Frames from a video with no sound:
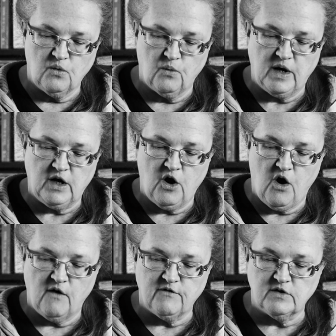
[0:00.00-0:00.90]
when it
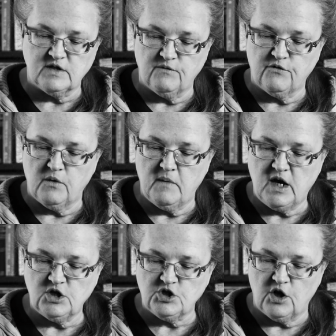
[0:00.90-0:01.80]
offers
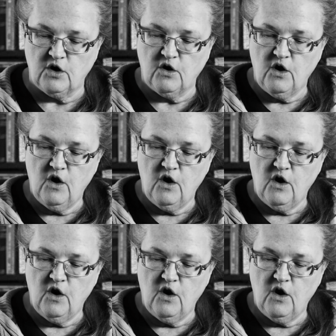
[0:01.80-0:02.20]
information